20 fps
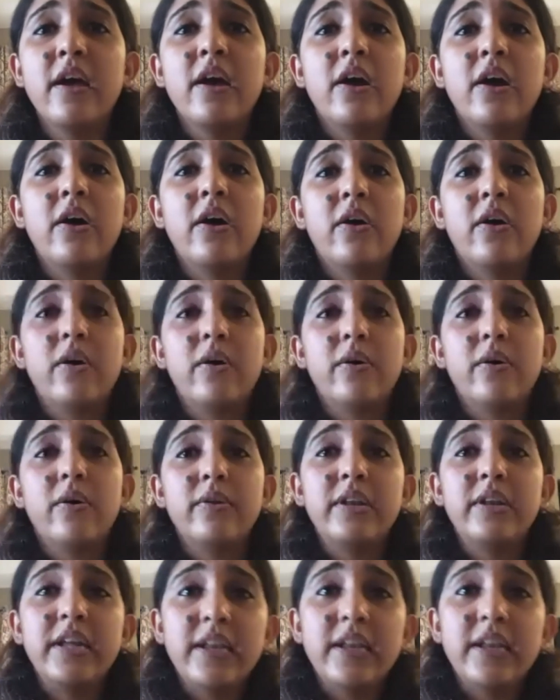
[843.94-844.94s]

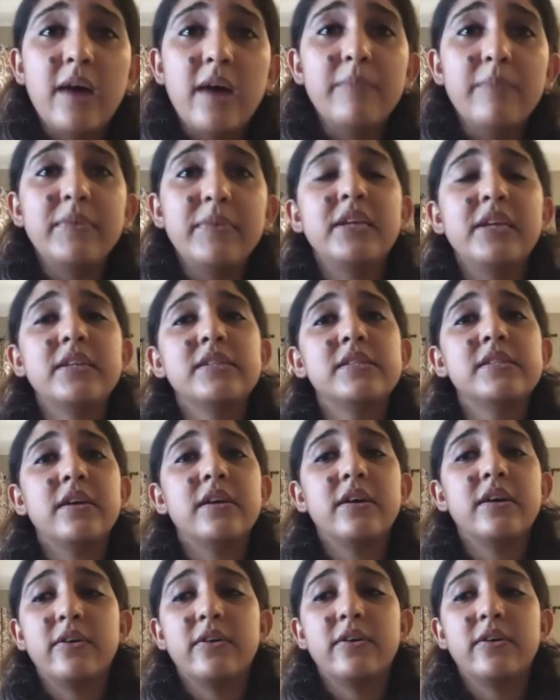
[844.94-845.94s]
lead armies,
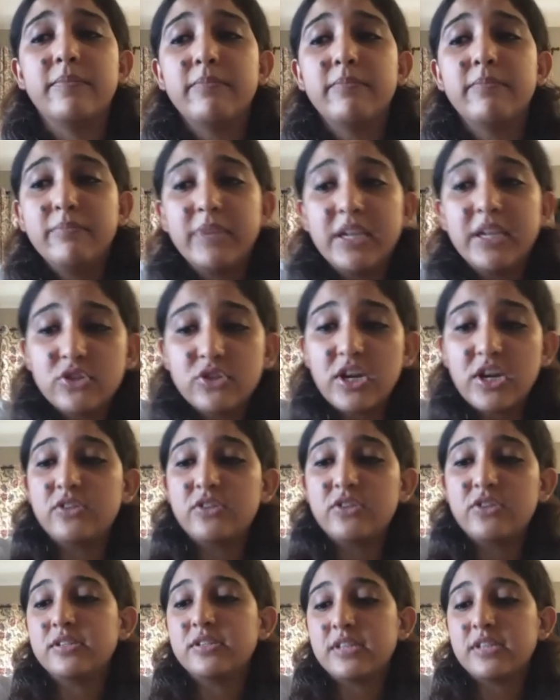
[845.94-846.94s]
be
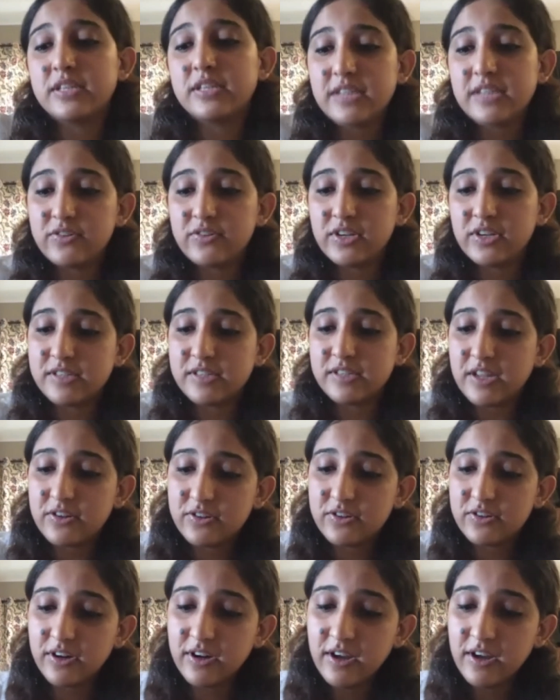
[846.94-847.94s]
judges, etc.,
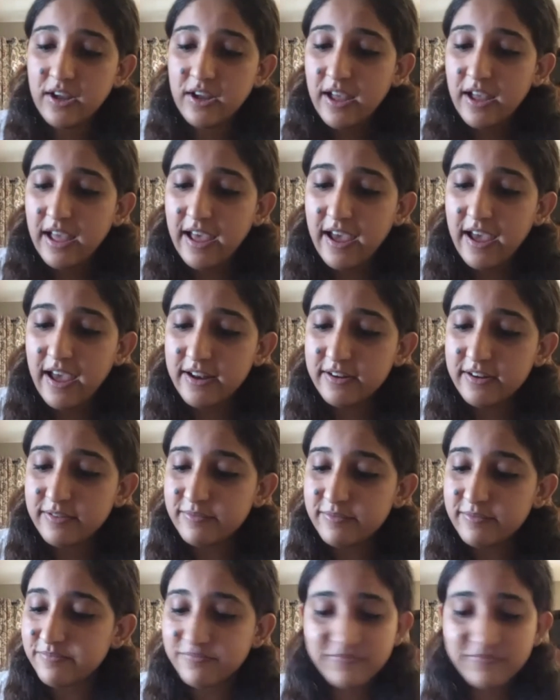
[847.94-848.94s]
etc. And
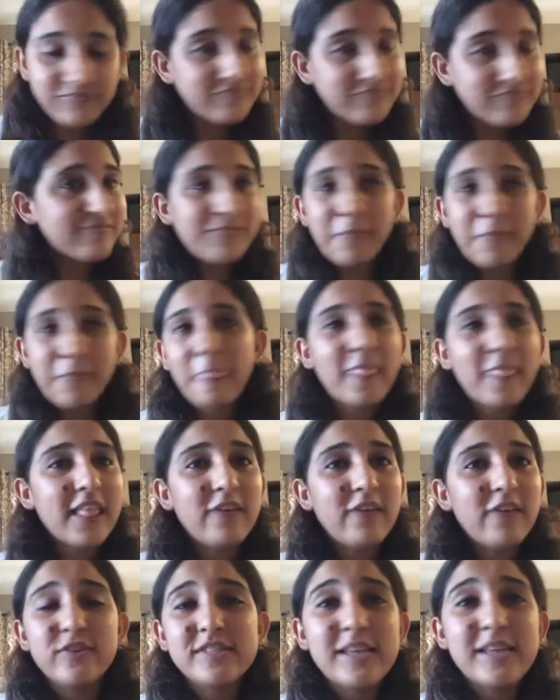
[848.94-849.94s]

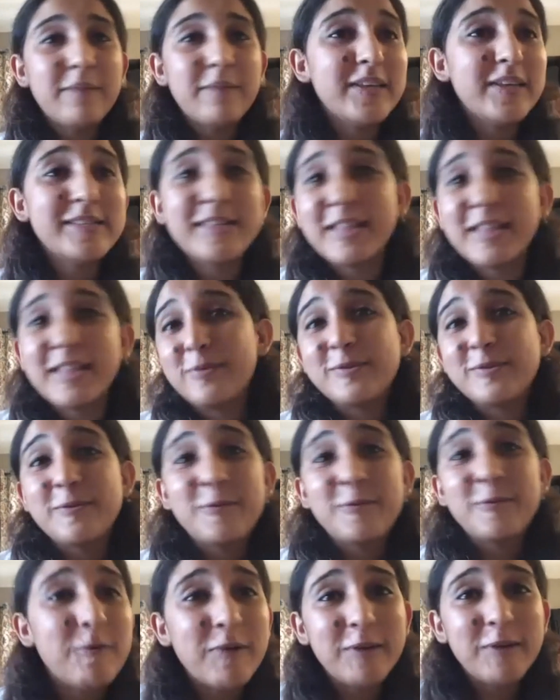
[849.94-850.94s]
for some reason, there was
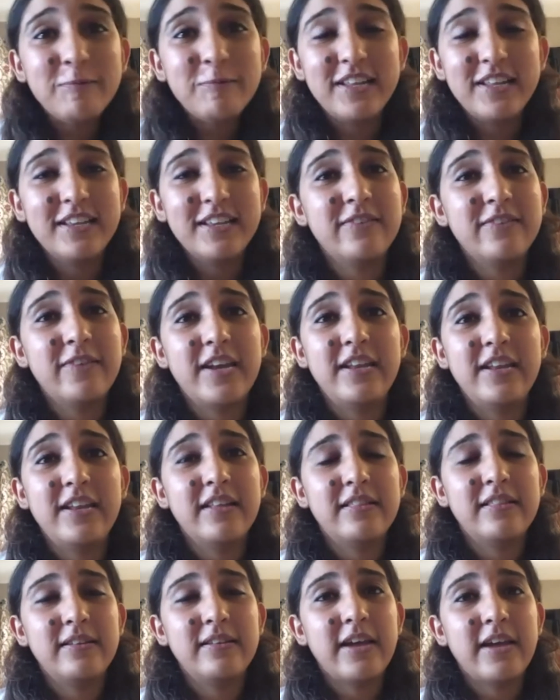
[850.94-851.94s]
no one willing and ready
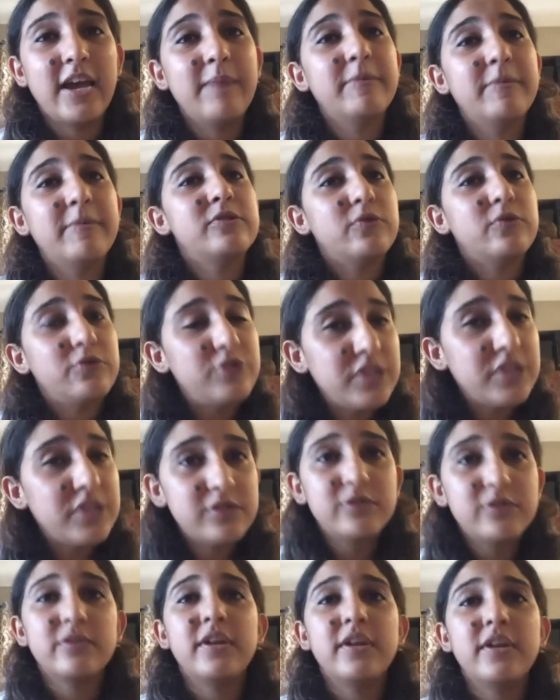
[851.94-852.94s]
at the time. And so she
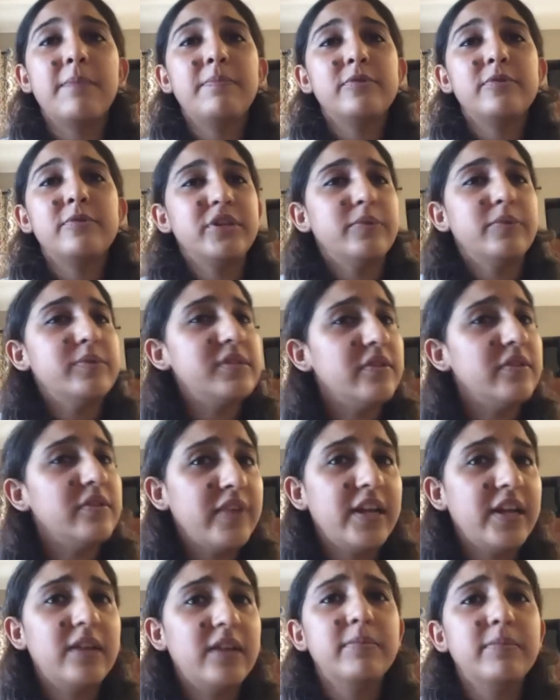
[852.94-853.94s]
stood up, she was
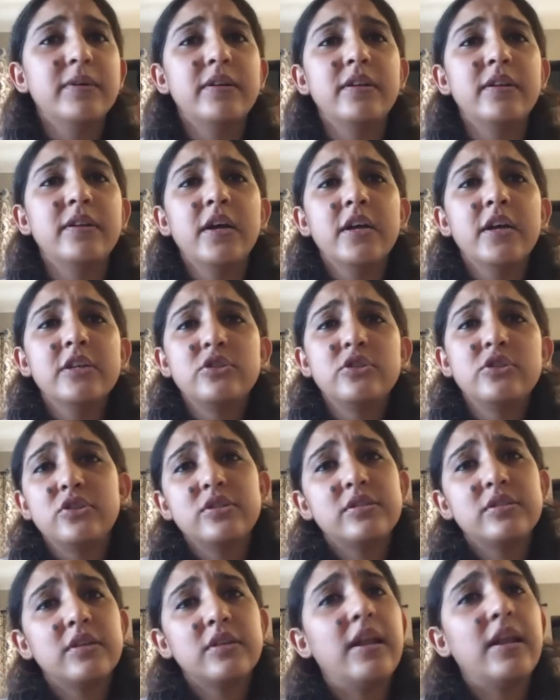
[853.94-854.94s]
available, she
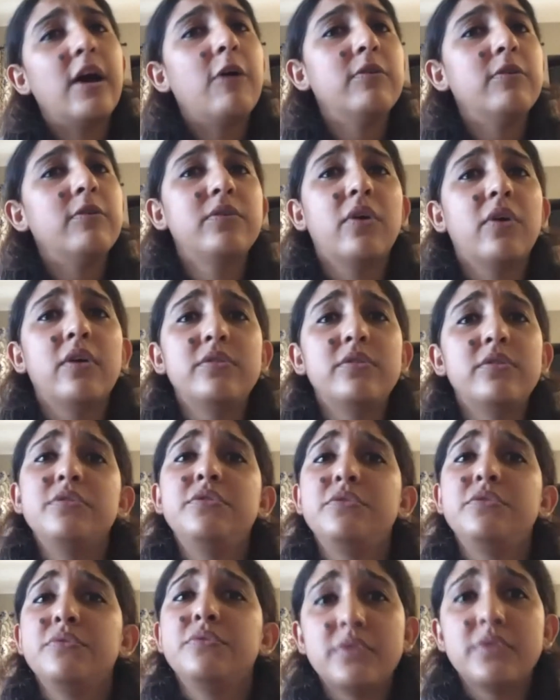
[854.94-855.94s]
just allowed God to
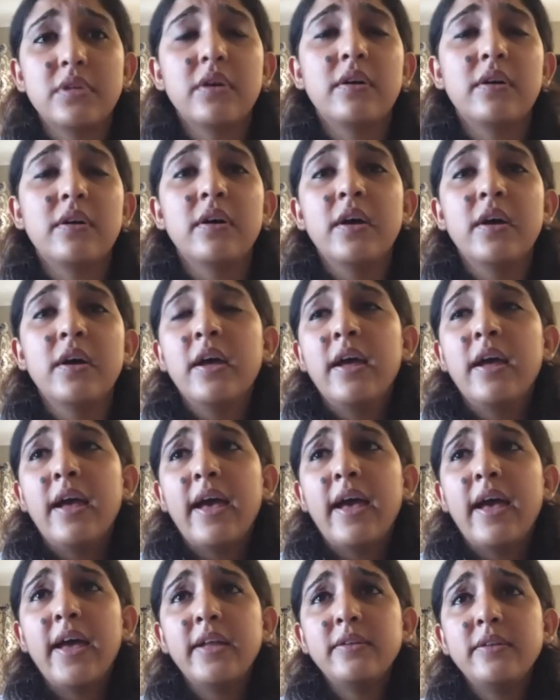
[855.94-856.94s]
use her.
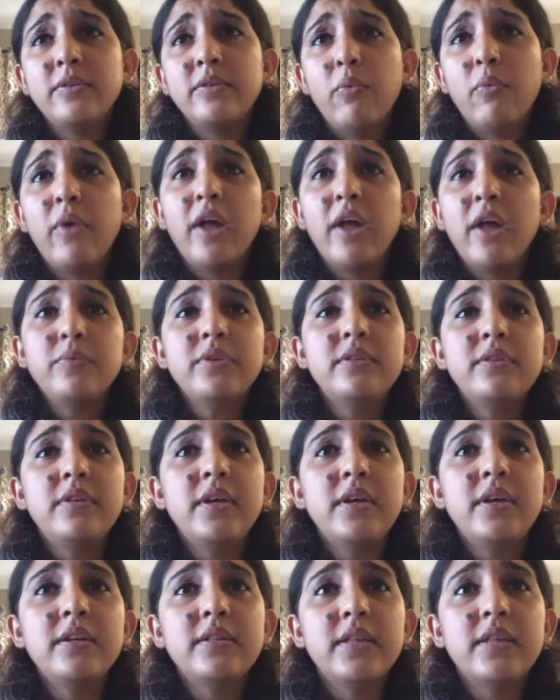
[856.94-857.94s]
And one would
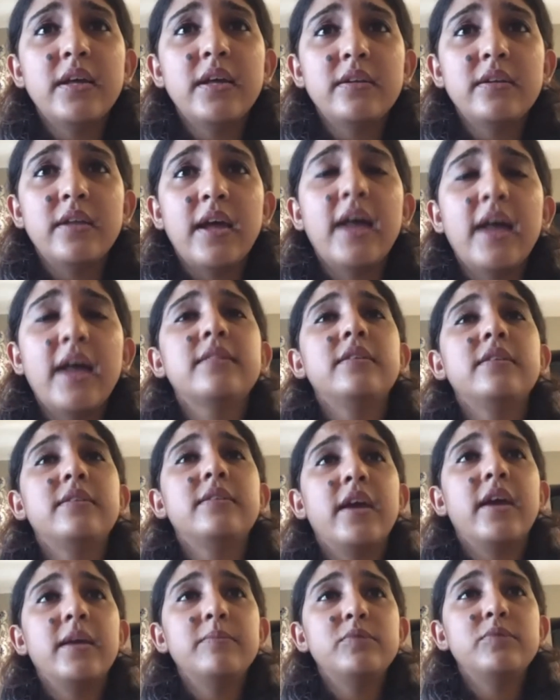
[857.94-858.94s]
think that at the
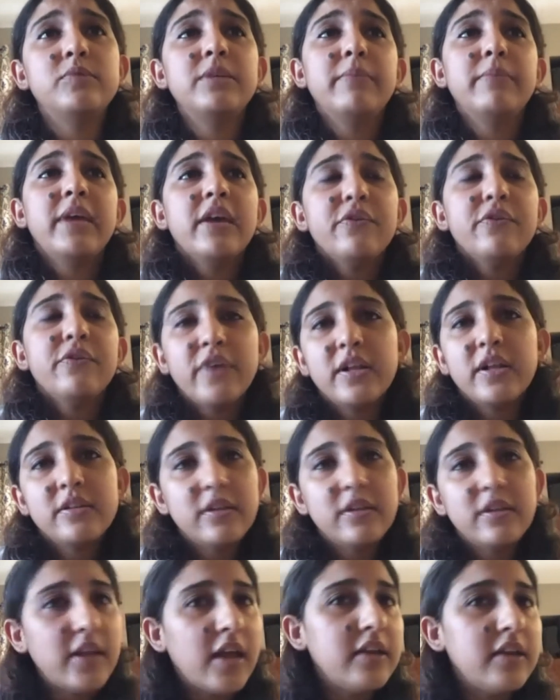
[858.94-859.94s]
time, she may have felt
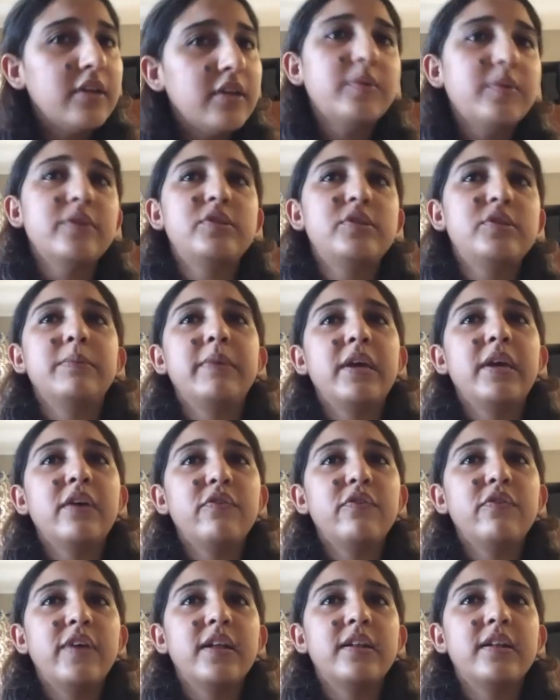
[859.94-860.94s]
inadequate, she may have
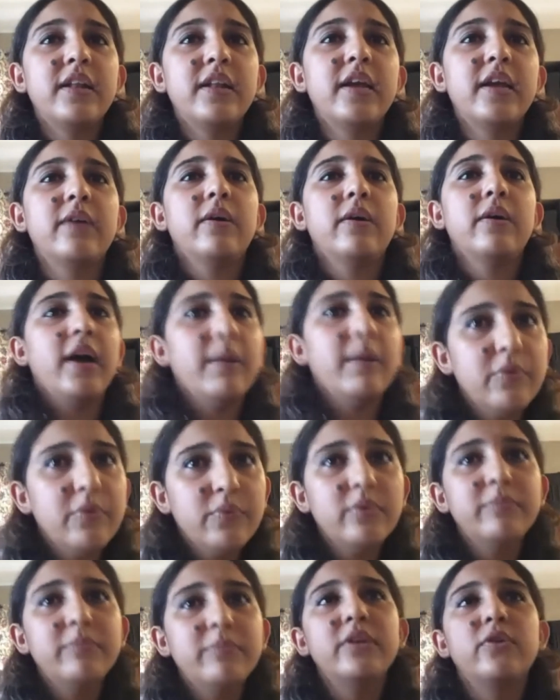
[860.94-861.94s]
felt like I'm a
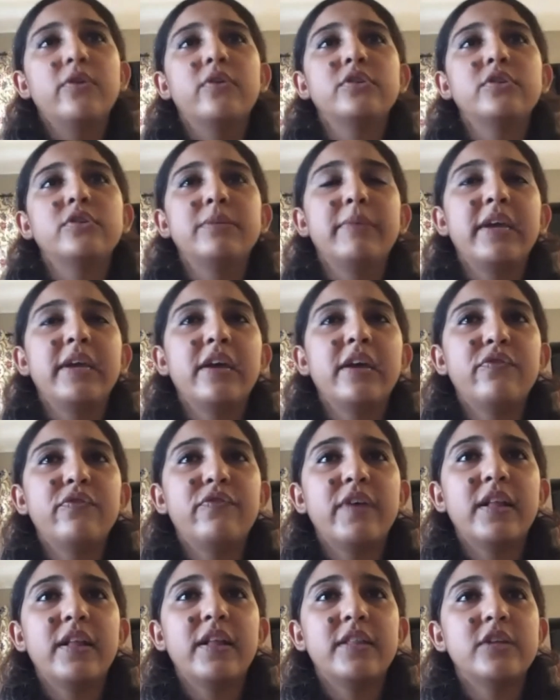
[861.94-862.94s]
woman, or she may have
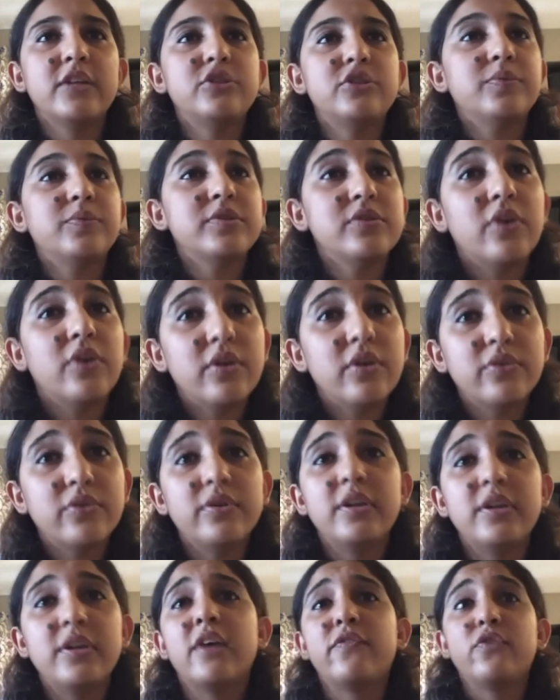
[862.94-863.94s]
felt that she was not good
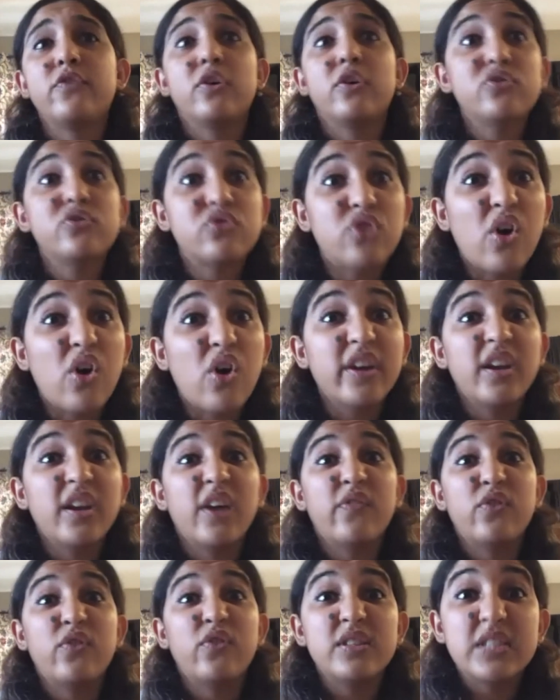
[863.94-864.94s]
enough, not strong
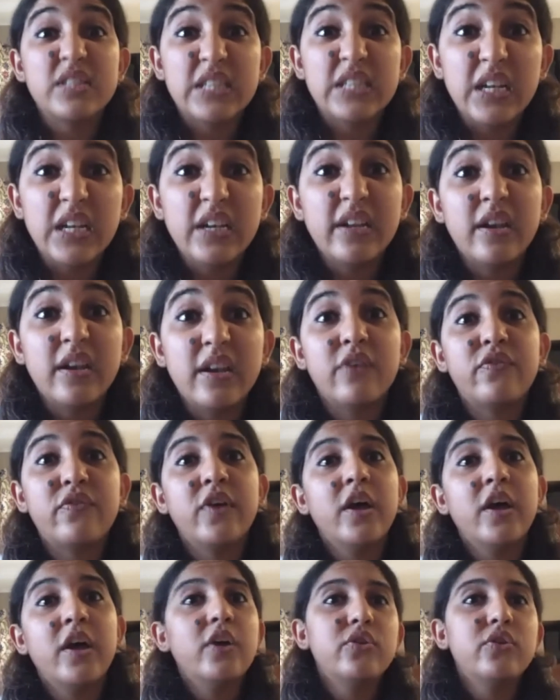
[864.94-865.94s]
enough, not skilled enough
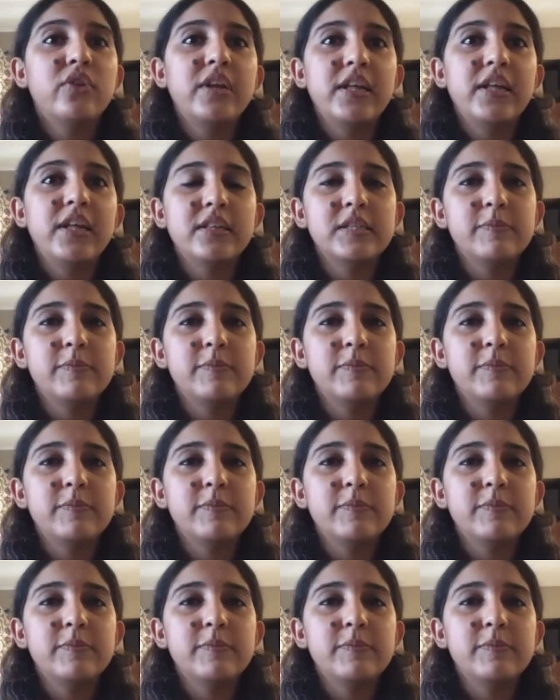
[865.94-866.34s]
to lead